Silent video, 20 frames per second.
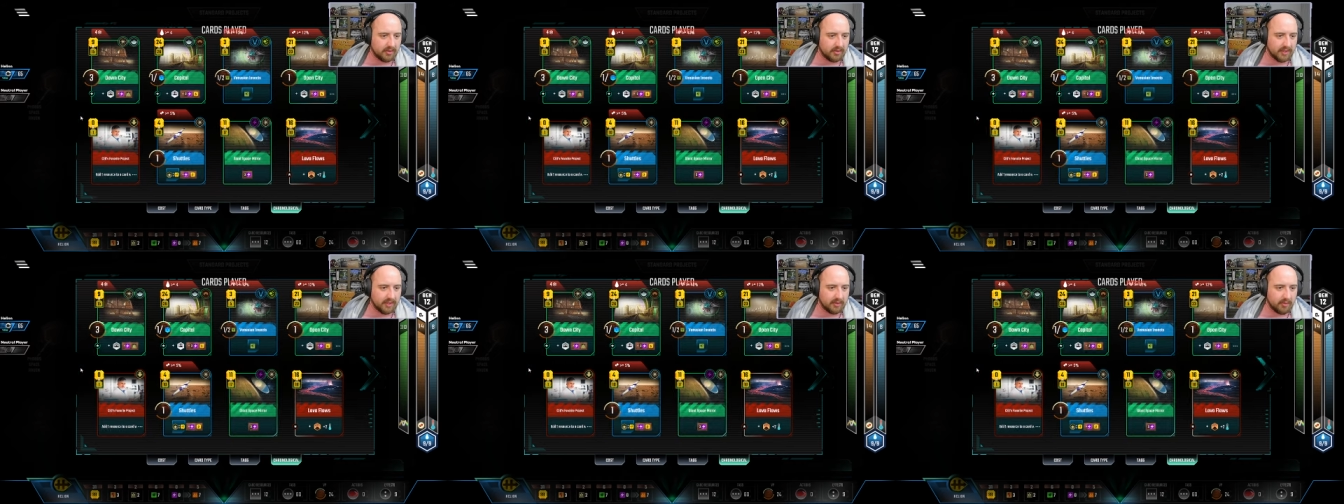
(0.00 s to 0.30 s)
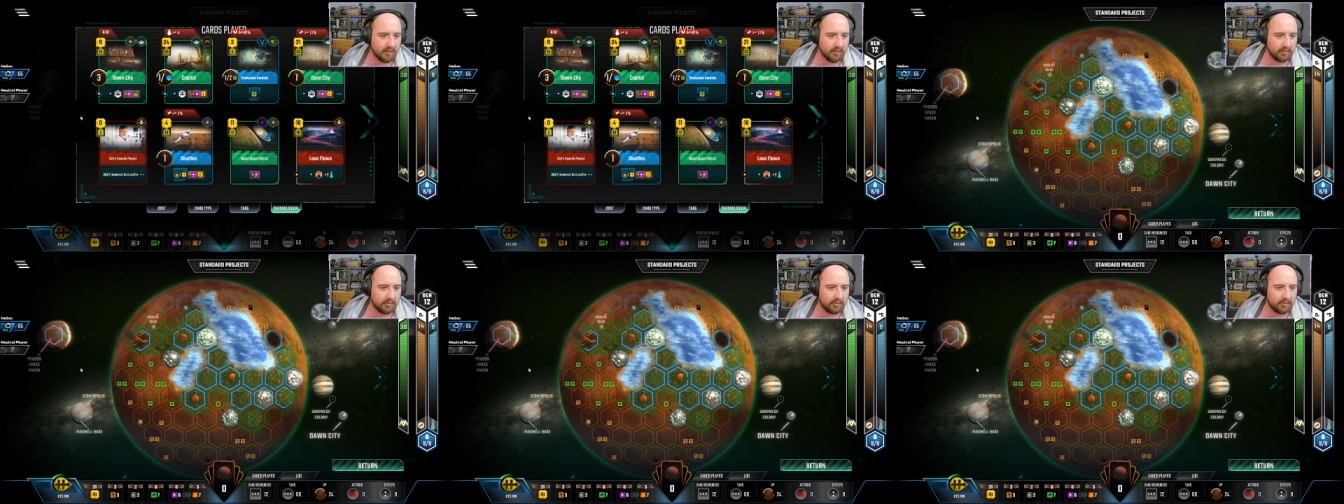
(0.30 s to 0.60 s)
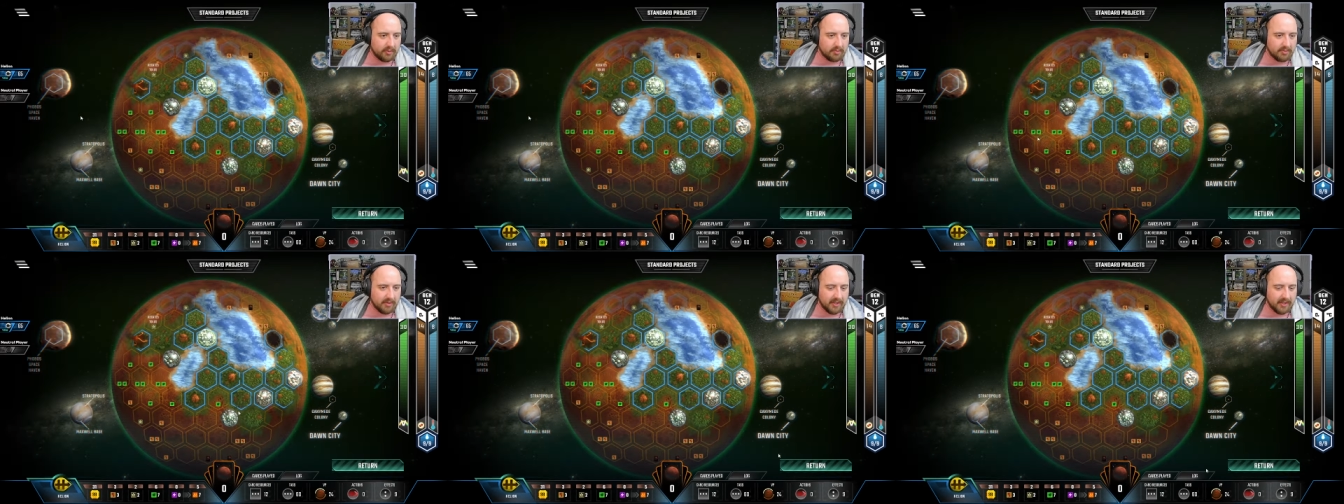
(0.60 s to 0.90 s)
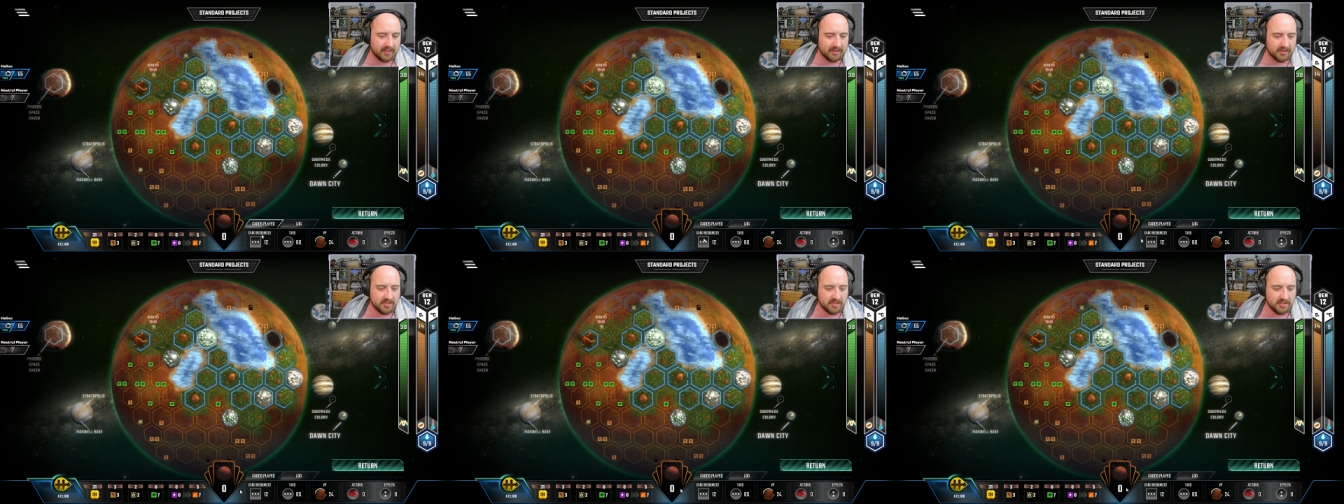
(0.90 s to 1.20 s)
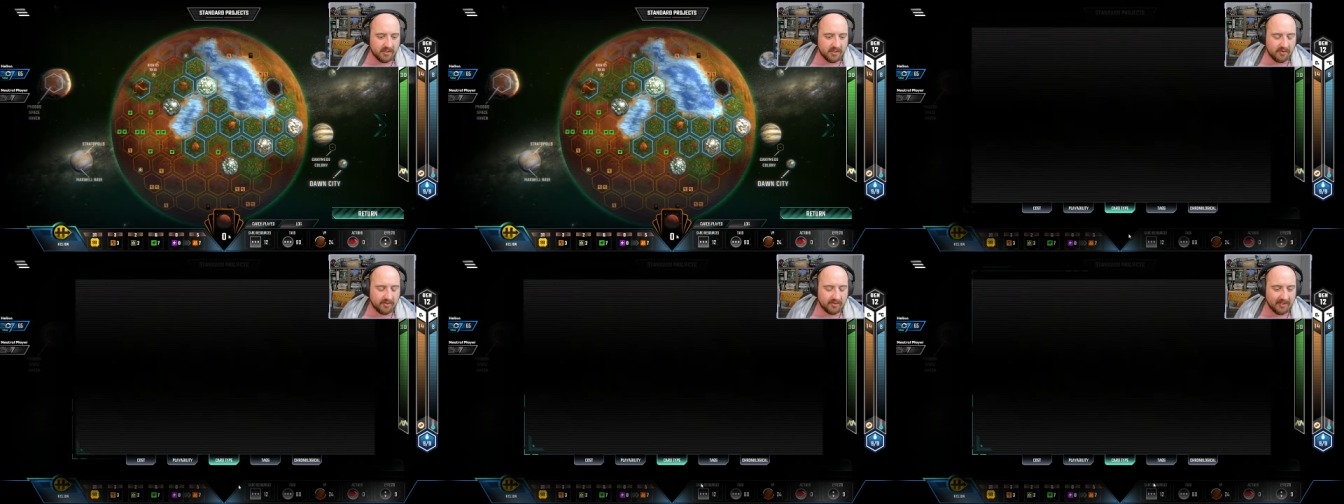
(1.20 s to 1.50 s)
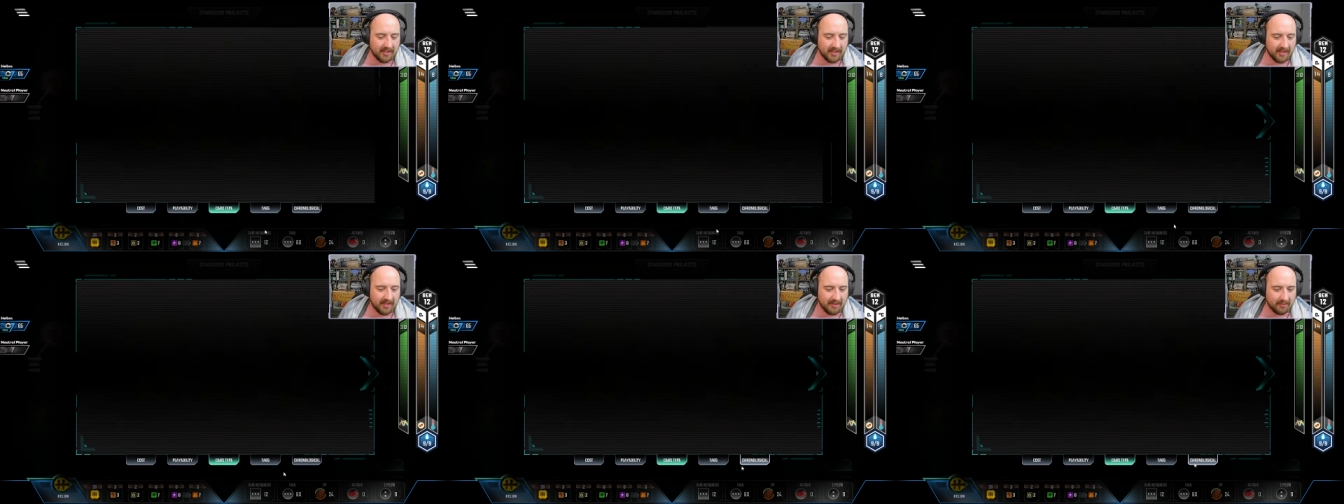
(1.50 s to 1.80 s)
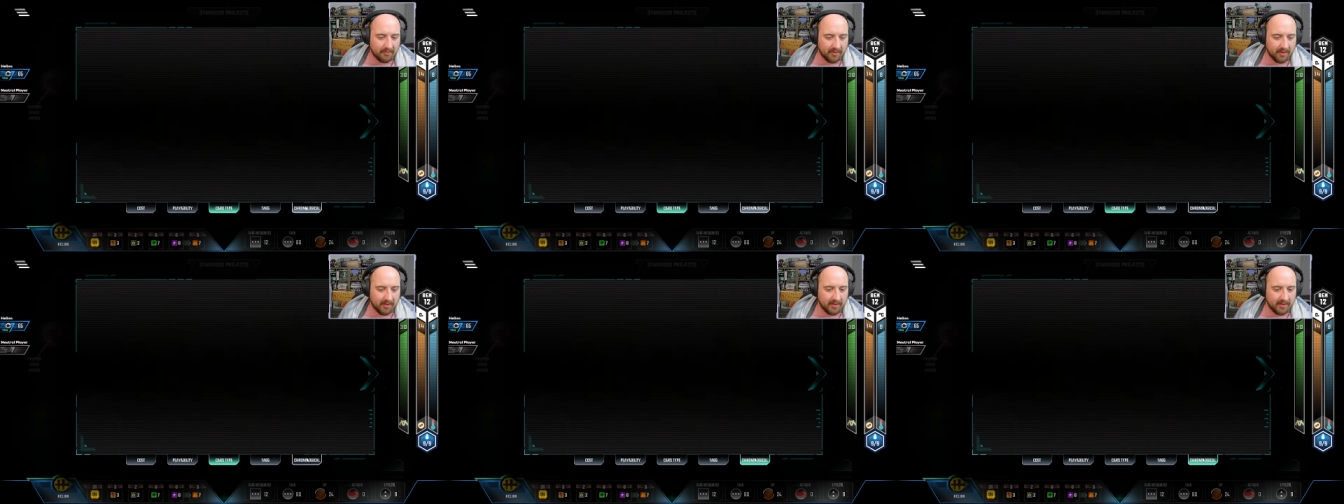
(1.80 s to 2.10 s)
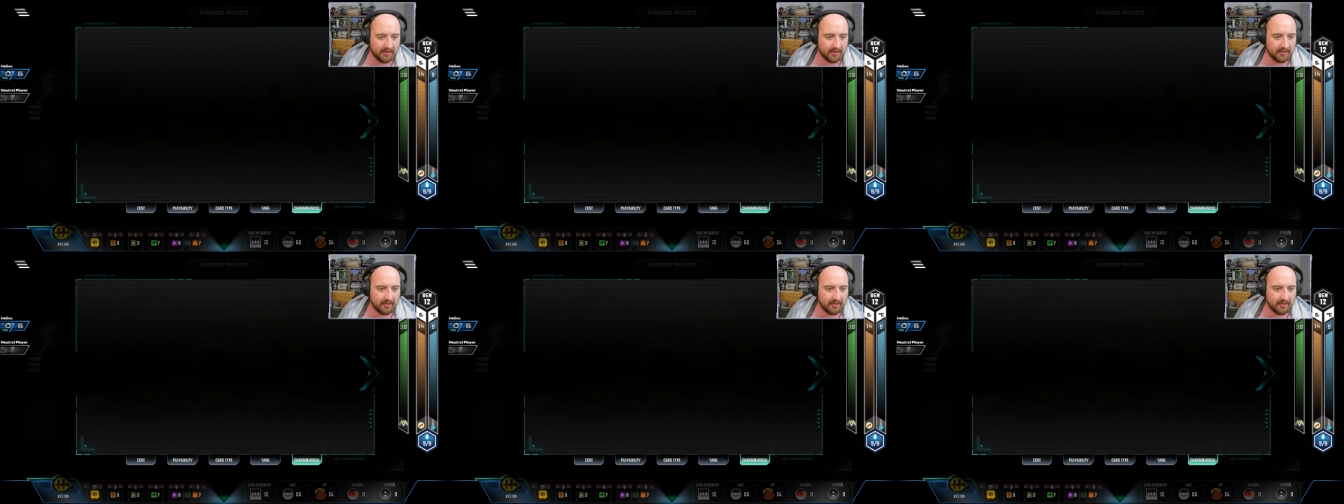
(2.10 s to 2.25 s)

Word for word: like what were we playing at the start of the game, right?